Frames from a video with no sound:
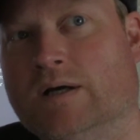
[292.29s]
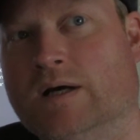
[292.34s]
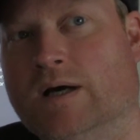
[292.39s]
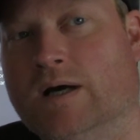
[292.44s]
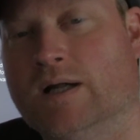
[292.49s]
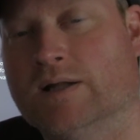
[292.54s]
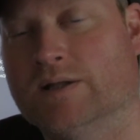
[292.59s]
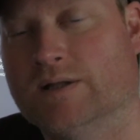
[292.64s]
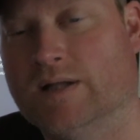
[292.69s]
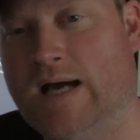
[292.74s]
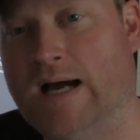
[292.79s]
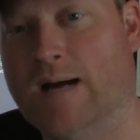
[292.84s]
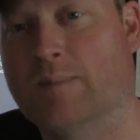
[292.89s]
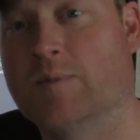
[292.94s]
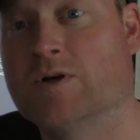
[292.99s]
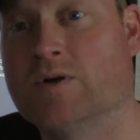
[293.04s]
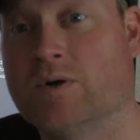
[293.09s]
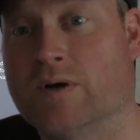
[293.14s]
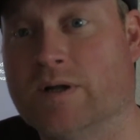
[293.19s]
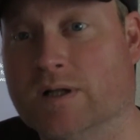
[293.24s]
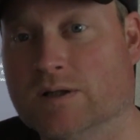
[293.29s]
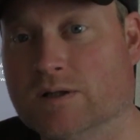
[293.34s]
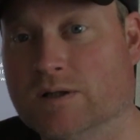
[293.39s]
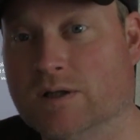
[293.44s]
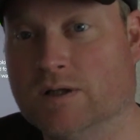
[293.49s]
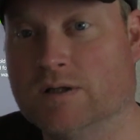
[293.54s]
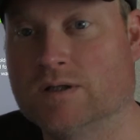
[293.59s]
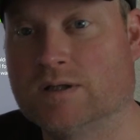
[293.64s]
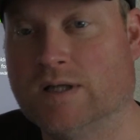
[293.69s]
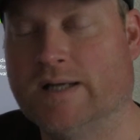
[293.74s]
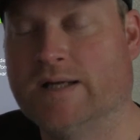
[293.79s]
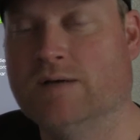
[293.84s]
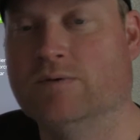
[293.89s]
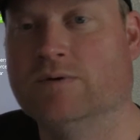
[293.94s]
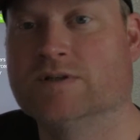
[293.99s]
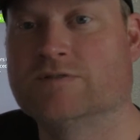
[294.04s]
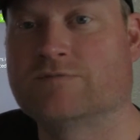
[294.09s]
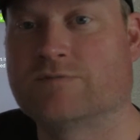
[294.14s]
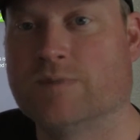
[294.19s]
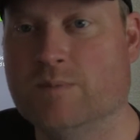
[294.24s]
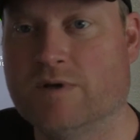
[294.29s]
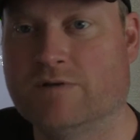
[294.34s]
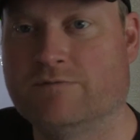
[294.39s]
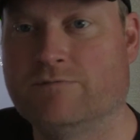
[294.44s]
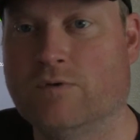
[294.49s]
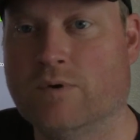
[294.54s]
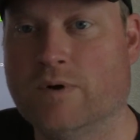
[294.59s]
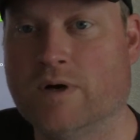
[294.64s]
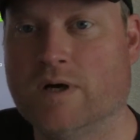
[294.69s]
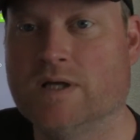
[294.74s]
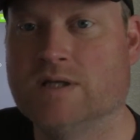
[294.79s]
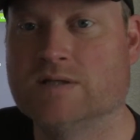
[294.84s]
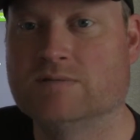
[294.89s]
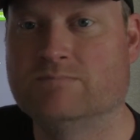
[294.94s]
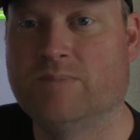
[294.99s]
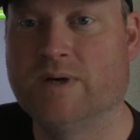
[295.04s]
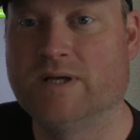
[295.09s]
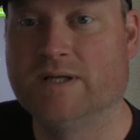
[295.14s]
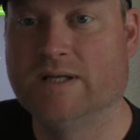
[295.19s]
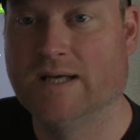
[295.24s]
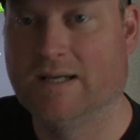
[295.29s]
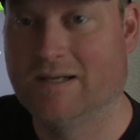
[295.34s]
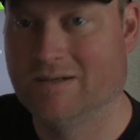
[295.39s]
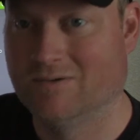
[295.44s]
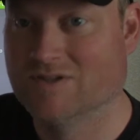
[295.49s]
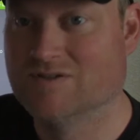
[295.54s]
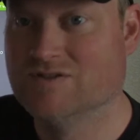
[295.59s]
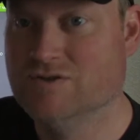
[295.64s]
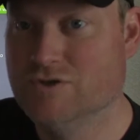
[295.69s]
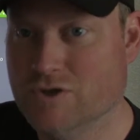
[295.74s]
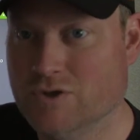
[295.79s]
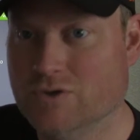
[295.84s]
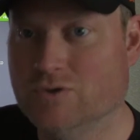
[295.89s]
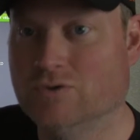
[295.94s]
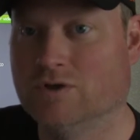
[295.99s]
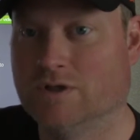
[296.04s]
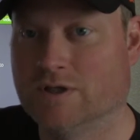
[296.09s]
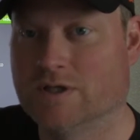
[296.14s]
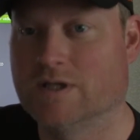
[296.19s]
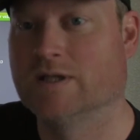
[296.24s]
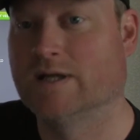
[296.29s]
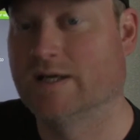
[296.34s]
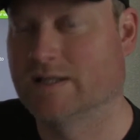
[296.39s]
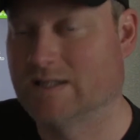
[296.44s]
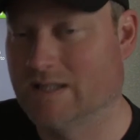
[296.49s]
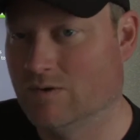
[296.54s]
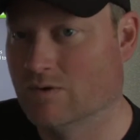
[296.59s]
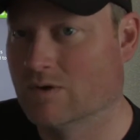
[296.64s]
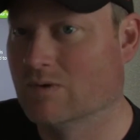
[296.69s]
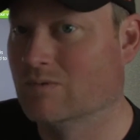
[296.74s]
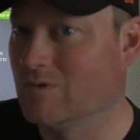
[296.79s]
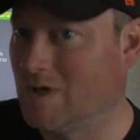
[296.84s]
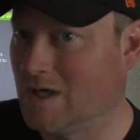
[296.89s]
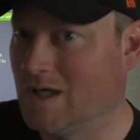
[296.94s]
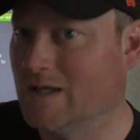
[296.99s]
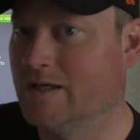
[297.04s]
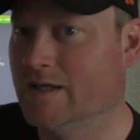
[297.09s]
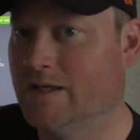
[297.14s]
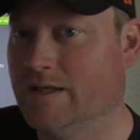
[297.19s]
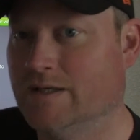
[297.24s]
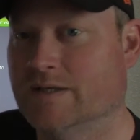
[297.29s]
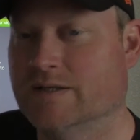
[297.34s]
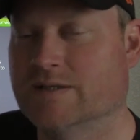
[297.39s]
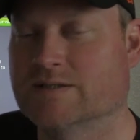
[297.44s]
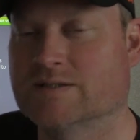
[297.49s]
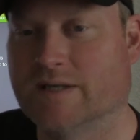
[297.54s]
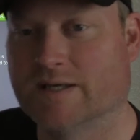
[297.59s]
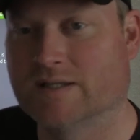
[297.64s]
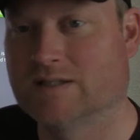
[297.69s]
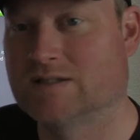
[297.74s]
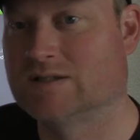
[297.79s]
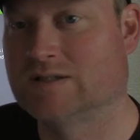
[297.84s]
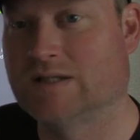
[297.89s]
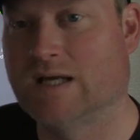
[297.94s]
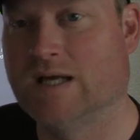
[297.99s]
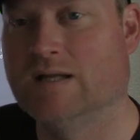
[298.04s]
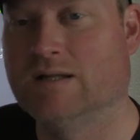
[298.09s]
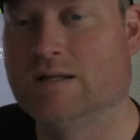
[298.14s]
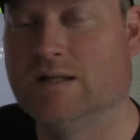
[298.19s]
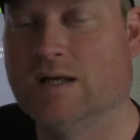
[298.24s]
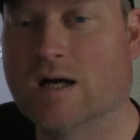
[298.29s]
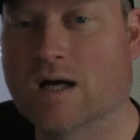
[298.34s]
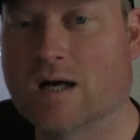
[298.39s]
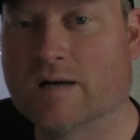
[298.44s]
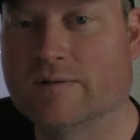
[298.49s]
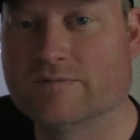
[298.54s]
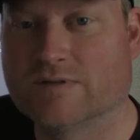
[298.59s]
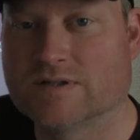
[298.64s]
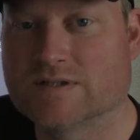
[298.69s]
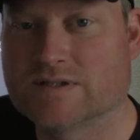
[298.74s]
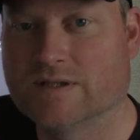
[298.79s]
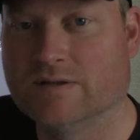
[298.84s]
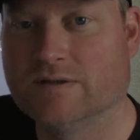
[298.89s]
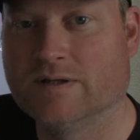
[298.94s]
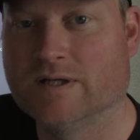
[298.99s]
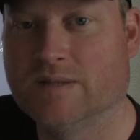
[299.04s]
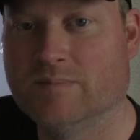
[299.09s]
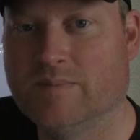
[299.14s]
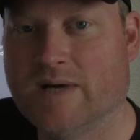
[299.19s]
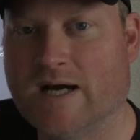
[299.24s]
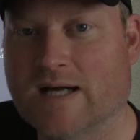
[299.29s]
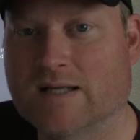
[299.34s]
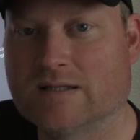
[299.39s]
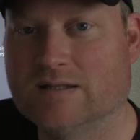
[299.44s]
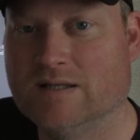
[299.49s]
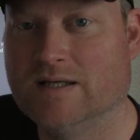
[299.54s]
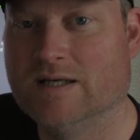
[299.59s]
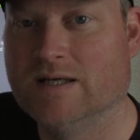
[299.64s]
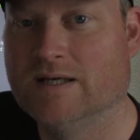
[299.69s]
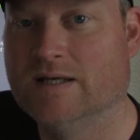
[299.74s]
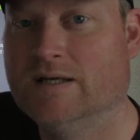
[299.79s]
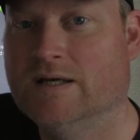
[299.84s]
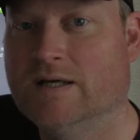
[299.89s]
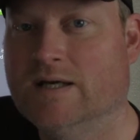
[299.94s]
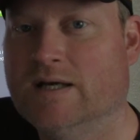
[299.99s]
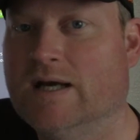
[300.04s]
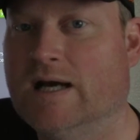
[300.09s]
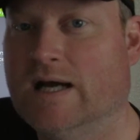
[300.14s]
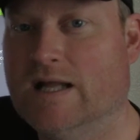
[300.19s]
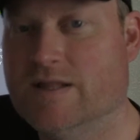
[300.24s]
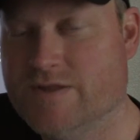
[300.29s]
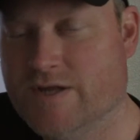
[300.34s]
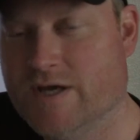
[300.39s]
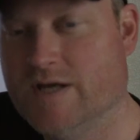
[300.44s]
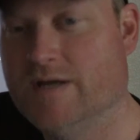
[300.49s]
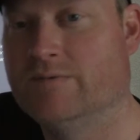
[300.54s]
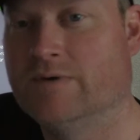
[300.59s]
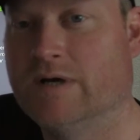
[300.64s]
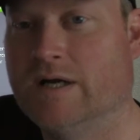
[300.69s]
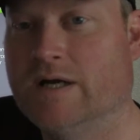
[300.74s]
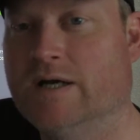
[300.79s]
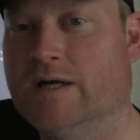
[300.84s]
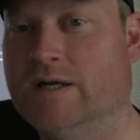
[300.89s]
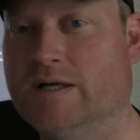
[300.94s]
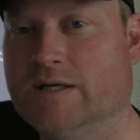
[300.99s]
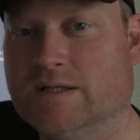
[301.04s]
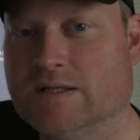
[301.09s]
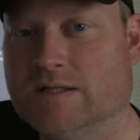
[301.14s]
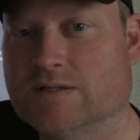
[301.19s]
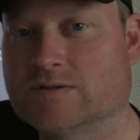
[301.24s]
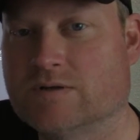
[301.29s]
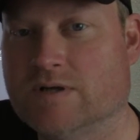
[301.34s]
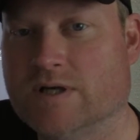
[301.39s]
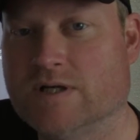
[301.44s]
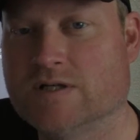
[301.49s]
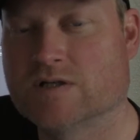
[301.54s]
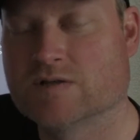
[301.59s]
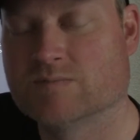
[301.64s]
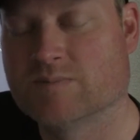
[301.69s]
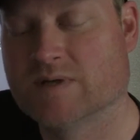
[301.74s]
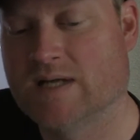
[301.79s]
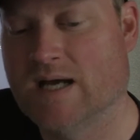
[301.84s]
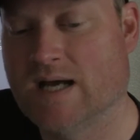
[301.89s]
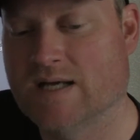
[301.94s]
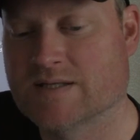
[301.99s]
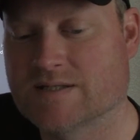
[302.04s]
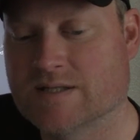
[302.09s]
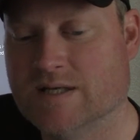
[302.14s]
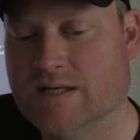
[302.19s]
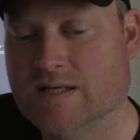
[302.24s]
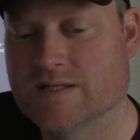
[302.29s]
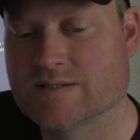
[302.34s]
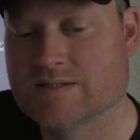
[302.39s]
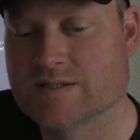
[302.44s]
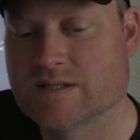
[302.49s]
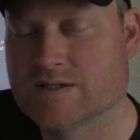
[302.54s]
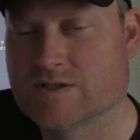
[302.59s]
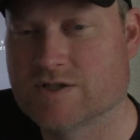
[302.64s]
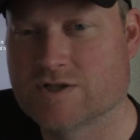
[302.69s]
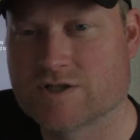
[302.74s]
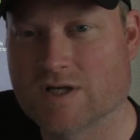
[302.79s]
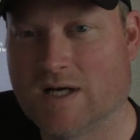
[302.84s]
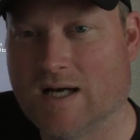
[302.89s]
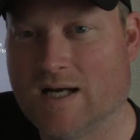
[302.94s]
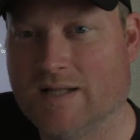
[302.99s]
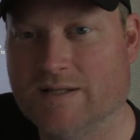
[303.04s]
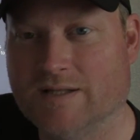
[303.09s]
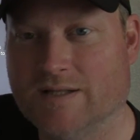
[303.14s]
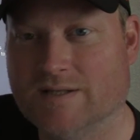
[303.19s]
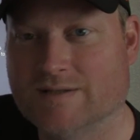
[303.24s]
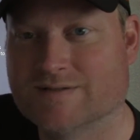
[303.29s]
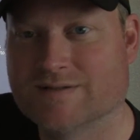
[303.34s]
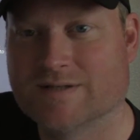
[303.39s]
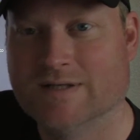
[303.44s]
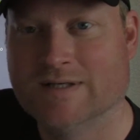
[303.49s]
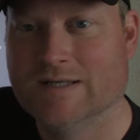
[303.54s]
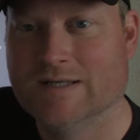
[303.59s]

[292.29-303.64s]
a laboratory that looked like it was from the 40s, but yet it was new looking, like they were walking into this like state-of-the-art facility back then and then running into these creatures. But as it is, it's shot in these,